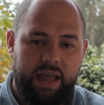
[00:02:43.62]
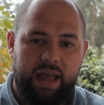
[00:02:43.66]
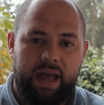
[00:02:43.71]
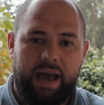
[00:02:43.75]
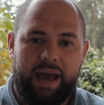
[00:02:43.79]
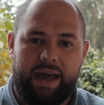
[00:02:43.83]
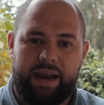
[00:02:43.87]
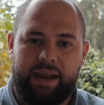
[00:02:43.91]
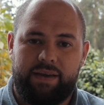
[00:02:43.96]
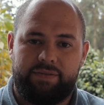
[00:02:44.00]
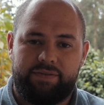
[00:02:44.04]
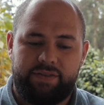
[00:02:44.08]

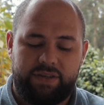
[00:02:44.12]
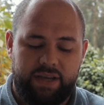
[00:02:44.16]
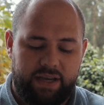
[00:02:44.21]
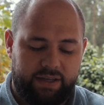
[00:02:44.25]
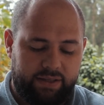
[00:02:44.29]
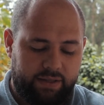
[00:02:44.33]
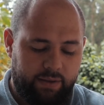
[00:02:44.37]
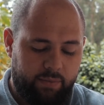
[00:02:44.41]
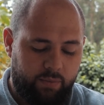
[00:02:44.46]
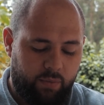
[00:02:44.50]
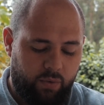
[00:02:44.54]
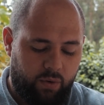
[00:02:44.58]
and I've
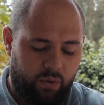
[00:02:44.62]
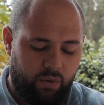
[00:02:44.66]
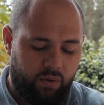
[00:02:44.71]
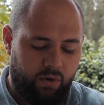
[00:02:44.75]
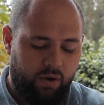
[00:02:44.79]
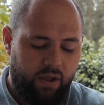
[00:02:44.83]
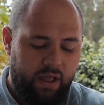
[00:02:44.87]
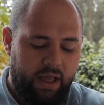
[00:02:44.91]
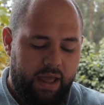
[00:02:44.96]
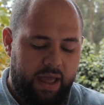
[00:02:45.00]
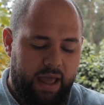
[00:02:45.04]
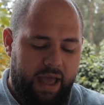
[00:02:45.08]
checked them all,
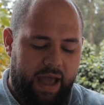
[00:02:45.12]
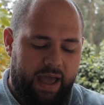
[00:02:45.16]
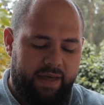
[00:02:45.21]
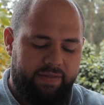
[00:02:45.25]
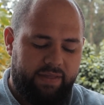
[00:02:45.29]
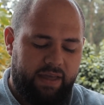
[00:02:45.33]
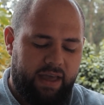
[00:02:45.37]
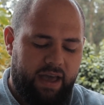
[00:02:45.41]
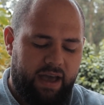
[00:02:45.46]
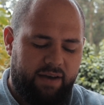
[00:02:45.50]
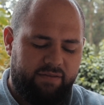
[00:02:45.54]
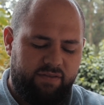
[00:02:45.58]
and
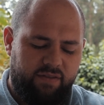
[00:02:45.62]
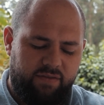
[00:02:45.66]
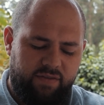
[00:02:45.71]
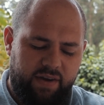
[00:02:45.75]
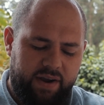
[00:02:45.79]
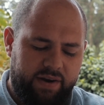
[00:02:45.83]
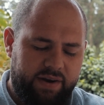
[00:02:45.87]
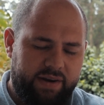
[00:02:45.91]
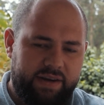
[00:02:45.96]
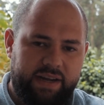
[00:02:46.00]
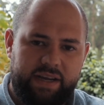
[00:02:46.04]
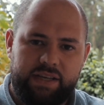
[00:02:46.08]
they have a
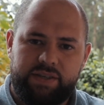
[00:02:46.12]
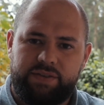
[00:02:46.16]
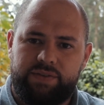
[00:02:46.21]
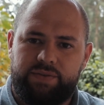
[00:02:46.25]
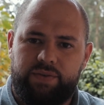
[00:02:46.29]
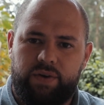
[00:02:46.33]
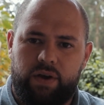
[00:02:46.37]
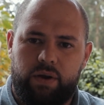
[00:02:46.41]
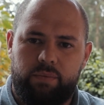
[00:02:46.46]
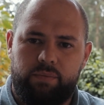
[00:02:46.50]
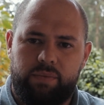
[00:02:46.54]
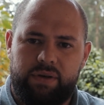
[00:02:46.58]
very nice
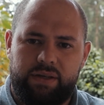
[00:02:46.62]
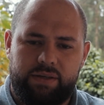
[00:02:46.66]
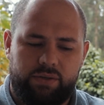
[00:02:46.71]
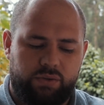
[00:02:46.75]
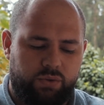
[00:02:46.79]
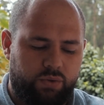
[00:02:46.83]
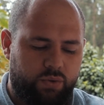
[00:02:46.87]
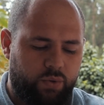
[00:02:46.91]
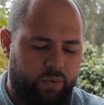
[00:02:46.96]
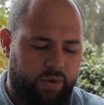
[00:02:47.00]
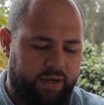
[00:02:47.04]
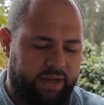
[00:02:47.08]
firmness
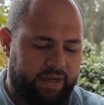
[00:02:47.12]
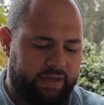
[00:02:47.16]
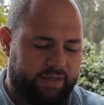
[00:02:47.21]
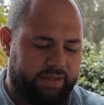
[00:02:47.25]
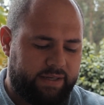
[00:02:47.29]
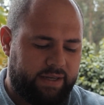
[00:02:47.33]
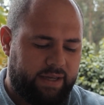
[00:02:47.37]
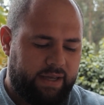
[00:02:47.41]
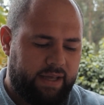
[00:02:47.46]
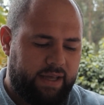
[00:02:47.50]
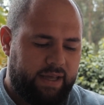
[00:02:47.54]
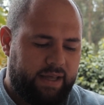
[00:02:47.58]
to
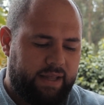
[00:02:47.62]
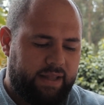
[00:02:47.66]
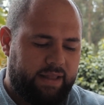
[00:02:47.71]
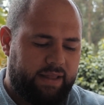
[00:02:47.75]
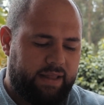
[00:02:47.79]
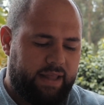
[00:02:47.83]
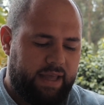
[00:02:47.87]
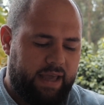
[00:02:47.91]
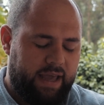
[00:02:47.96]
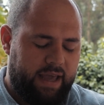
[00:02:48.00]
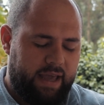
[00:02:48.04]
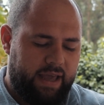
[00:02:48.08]
it.
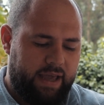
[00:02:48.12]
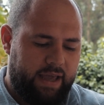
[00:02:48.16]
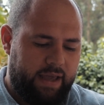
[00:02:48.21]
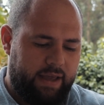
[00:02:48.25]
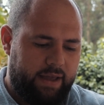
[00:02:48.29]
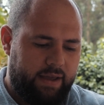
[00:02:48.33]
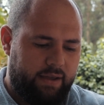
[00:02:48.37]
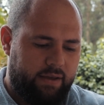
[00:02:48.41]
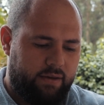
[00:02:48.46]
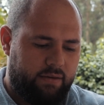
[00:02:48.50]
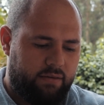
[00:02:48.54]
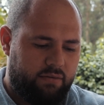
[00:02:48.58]

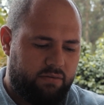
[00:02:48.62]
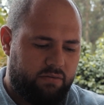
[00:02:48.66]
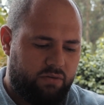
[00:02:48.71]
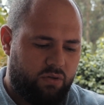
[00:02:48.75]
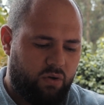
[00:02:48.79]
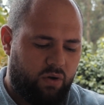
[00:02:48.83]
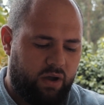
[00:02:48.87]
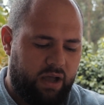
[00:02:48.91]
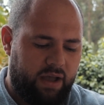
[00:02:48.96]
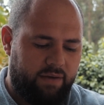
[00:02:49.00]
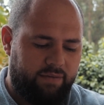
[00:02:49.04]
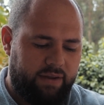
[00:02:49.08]
They
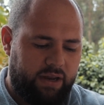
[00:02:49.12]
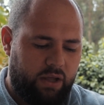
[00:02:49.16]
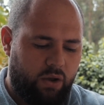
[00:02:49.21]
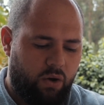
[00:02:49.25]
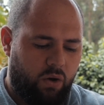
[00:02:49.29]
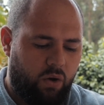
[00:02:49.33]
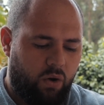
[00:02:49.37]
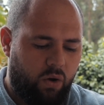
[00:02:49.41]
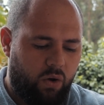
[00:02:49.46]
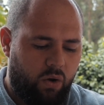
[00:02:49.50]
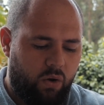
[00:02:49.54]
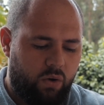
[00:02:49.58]
don't have any
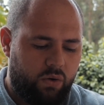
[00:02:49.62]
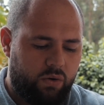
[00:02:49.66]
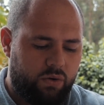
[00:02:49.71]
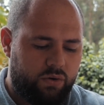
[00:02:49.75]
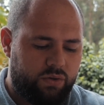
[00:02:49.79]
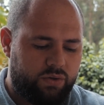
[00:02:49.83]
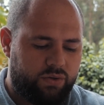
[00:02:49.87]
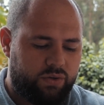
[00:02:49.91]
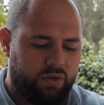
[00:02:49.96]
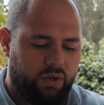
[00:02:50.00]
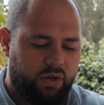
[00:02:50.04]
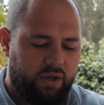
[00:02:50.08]

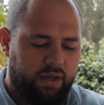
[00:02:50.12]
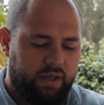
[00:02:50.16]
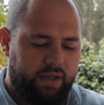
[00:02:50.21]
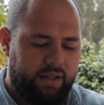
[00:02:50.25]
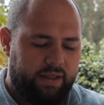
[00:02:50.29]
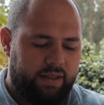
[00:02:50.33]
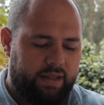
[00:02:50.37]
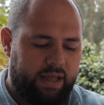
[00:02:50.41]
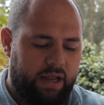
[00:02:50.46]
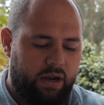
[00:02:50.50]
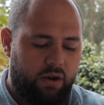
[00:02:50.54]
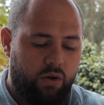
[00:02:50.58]
holes.
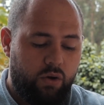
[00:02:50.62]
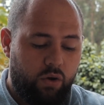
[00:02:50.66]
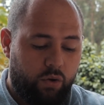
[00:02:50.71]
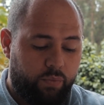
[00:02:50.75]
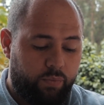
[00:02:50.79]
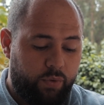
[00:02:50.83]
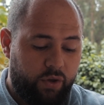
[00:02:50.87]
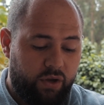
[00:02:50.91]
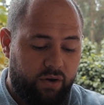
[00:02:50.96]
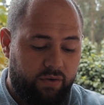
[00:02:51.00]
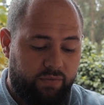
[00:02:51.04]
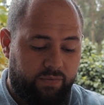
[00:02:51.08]
They look
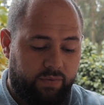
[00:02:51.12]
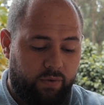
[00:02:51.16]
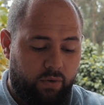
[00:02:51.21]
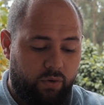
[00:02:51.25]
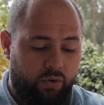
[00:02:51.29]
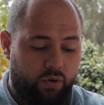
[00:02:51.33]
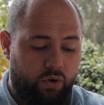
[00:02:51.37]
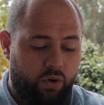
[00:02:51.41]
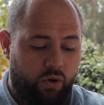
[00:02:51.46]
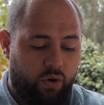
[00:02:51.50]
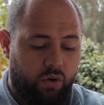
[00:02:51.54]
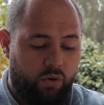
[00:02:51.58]
beautiful,
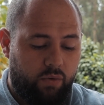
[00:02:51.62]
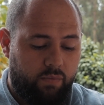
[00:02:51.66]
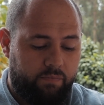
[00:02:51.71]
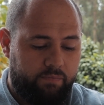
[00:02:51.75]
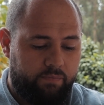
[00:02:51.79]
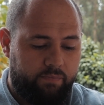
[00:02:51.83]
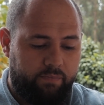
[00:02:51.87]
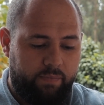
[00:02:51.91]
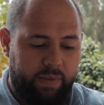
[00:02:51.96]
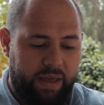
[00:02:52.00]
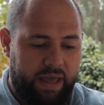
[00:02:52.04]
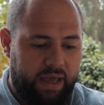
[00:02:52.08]
no
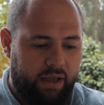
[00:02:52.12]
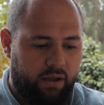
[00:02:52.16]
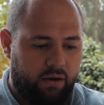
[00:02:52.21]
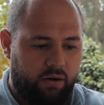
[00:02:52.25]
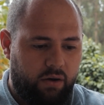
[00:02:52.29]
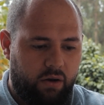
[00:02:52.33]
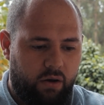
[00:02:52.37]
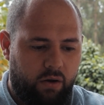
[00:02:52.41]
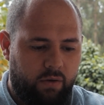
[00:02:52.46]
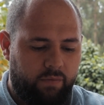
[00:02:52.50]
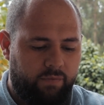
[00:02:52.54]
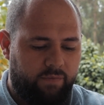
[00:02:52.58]
big
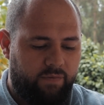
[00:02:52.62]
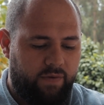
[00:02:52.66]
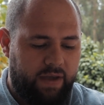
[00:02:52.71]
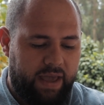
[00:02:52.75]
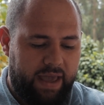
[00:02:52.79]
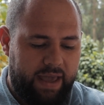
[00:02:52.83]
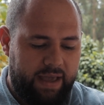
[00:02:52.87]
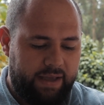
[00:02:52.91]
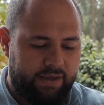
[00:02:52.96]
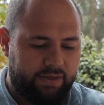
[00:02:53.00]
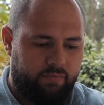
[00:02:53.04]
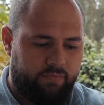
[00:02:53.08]
long
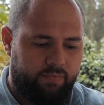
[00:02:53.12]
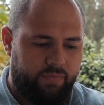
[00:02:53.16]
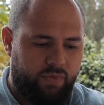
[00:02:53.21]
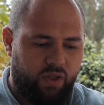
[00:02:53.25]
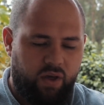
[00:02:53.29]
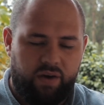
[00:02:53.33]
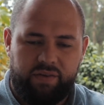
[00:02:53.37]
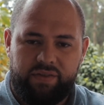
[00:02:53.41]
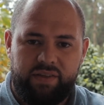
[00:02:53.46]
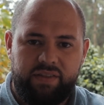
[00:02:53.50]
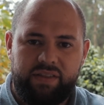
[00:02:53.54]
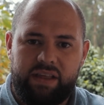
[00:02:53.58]
veins,
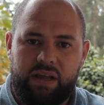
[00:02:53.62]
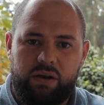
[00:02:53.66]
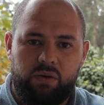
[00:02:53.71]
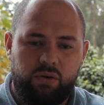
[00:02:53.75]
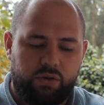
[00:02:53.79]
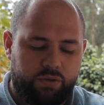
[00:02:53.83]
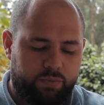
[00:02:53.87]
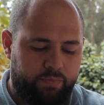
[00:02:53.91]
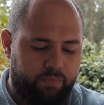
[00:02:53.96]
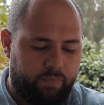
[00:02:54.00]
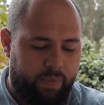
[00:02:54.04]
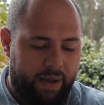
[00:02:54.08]
nothing that
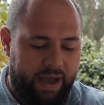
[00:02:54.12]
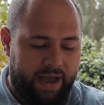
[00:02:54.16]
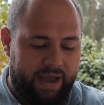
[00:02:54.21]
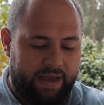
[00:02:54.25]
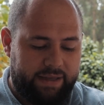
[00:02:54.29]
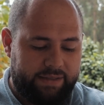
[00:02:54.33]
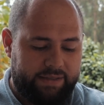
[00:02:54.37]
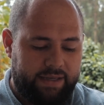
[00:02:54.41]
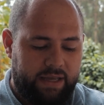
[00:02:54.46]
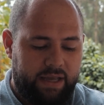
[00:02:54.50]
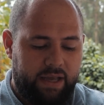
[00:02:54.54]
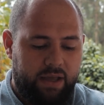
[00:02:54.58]
looks
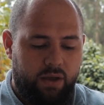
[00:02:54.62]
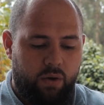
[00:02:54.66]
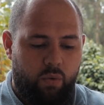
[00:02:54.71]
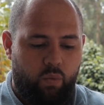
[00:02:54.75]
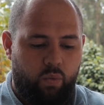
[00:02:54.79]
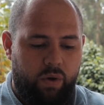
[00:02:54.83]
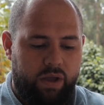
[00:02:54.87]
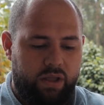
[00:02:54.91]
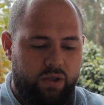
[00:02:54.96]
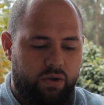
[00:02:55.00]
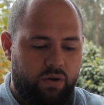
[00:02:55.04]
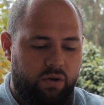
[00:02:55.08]
bad.
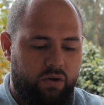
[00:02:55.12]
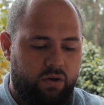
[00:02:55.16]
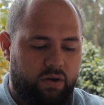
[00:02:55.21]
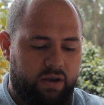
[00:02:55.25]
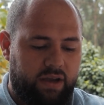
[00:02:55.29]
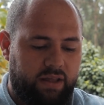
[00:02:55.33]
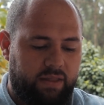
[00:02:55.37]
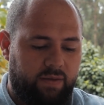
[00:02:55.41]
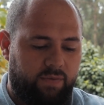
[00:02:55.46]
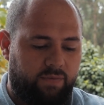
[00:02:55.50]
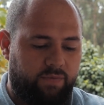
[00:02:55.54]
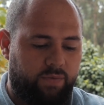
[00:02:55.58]
When you look
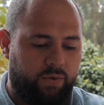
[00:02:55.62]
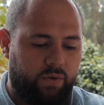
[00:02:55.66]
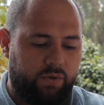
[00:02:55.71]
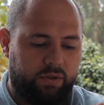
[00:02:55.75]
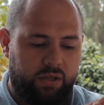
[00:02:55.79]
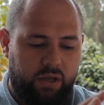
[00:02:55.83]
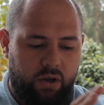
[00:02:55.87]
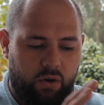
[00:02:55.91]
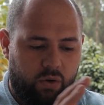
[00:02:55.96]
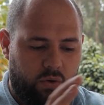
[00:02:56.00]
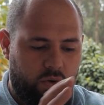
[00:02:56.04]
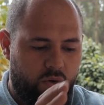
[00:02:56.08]
at the food,
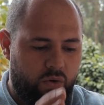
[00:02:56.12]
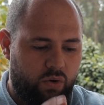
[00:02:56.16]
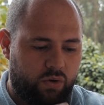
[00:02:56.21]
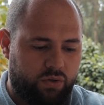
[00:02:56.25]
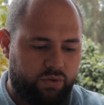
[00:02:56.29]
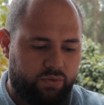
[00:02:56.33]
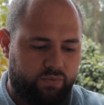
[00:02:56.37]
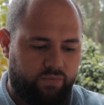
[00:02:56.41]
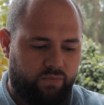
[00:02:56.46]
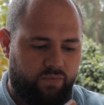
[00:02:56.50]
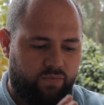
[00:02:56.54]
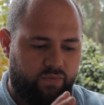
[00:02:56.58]
it all
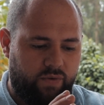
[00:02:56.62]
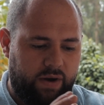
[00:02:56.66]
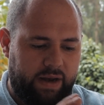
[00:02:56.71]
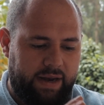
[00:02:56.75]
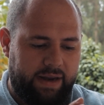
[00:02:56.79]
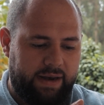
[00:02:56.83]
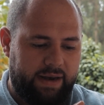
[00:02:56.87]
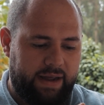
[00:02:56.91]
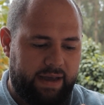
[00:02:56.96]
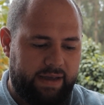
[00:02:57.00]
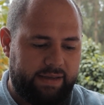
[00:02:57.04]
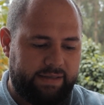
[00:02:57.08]
looks
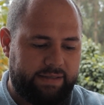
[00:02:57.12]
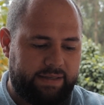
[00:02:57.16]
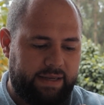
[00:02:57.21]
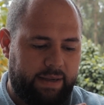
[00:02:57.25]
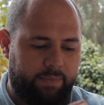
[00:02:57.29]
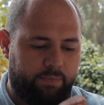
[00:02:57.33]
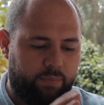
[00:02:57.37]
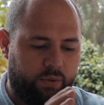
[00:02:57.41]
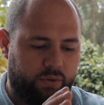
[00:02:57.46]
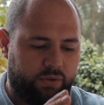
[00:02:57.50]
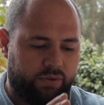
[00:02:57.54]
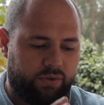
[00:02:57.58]
really nicely
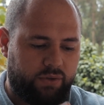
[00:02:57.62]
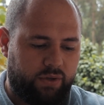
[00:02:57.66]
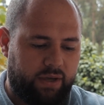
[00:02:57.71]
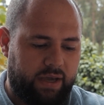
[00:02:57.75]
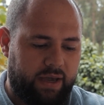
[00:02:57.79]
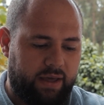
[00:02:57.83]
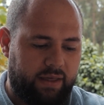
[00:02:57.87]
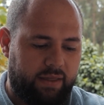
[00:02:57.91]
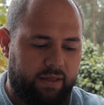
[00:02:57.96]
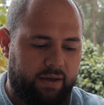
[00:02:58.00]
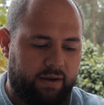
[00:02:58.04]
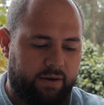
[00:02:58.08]
put
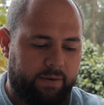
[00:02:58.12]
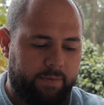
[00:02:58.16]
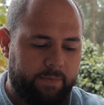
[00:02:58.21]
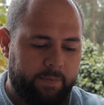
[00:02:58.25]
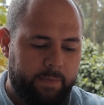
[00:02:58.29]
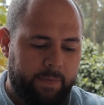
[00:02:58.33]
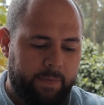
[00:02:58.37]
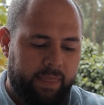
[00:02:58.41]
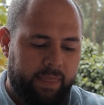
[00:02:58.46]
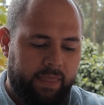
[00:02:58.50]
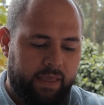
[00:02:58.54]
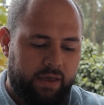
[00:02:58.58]
together.
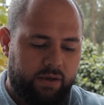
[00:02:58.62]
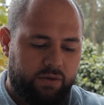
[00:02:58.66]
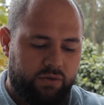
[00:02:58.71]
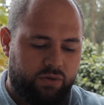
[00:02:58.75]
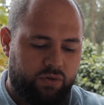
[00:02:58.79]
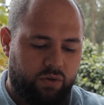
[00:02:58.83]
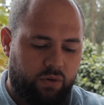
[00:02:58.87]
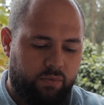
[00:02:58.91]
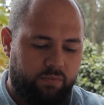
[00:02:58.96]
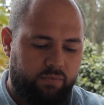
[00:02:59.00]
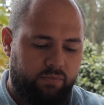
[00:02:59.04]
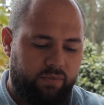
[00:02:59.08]

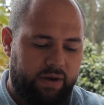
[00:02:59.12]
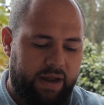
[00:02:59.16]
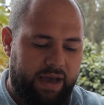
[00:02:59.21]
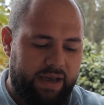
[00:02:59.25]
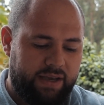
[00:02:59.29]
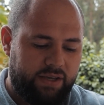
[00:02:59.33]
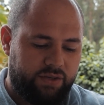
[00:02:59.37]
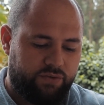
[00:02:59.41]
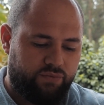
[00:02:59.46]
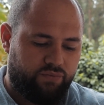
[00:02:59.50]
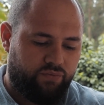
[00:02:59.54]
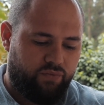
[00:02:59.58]
Some
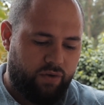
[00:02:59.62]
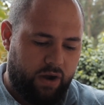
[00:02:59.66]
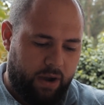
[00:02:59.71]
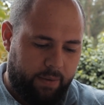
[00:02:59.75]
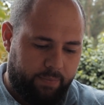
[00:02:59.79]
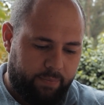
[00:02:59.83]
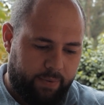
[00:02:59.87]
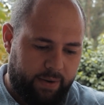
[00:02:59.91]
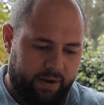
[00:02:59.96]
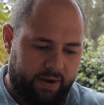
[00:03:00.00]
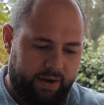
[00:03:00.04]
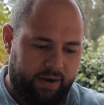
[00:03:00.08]
nice
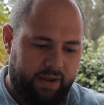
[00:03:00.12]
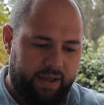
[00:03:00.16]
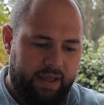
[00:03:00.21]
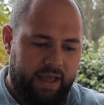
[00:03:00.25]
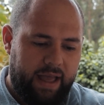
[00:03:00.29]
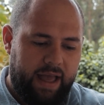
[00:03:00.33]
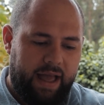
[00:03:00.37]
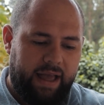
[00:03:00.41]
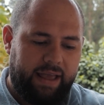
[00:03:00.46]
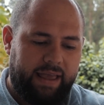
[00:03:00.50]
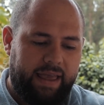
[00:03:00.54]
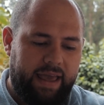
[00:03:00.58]
wrapper.
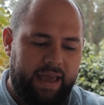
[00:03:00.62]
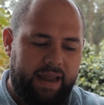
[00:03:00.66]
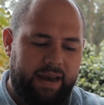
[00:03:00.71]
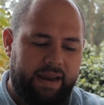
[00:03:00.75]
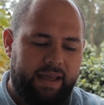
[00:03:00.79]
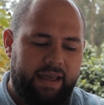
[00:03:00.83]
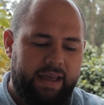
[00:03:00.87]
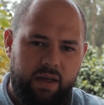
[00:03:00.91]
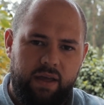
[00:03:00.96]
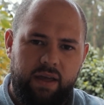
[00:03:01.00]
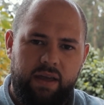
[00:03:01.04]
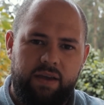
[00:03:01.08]
Again,
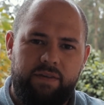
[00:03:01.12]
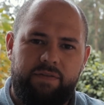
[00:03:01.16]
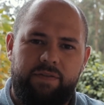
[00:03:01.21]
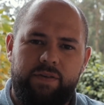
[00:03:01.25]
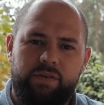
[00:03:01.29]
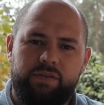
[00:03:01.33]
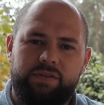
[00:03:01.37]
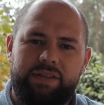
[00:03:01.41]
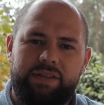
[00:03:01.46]
it feels